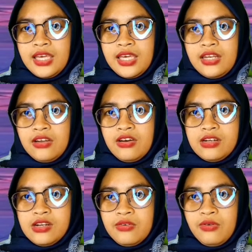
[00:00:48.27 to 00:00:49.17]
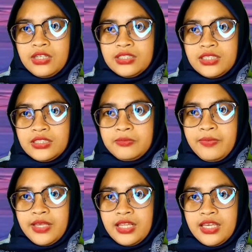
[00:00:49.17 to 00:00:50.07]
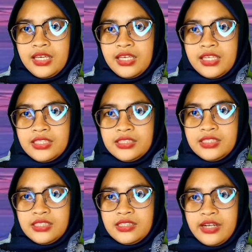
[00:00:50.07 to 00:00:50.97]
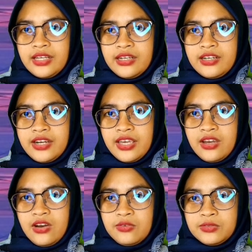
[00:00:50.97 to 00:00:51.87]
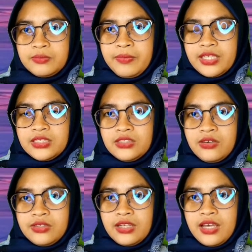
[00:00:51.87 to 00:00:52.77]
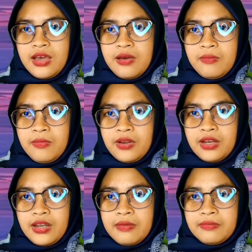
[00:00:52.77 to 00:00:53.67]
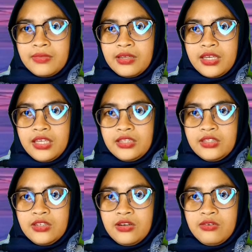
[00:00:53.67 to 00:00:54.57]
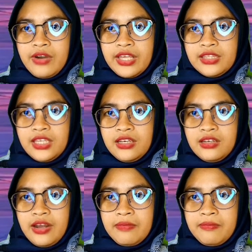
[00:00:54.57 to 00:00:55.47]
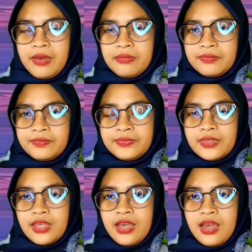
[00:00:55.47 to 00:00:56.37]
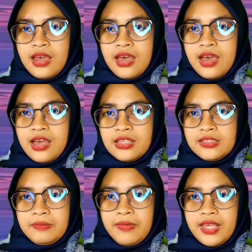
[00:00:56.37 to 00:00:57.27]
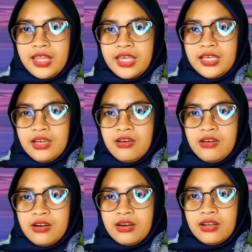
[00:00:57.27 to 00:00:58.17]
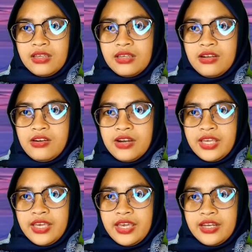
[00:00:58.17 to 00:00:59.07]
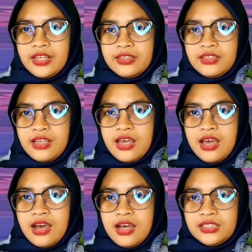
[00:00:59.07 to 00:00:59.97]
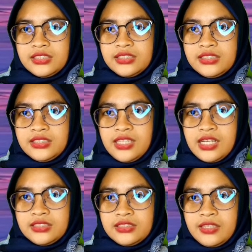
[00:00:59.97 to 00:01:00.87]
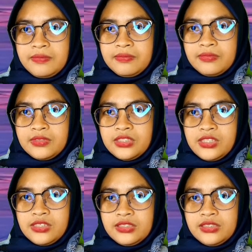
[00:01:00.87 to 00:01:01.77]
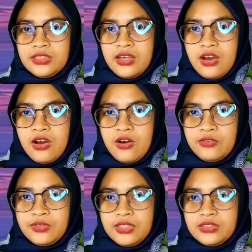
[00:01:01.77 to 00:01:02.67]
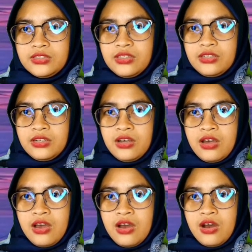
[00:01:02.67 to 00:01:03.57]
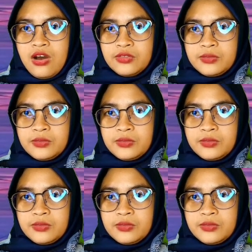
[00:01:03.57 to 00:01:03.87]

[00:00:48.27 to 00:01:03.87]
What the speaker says: In other words, spelling is the rendering of speech sound phoneme into writing Grapem. Spelling originated as transitions of the sound of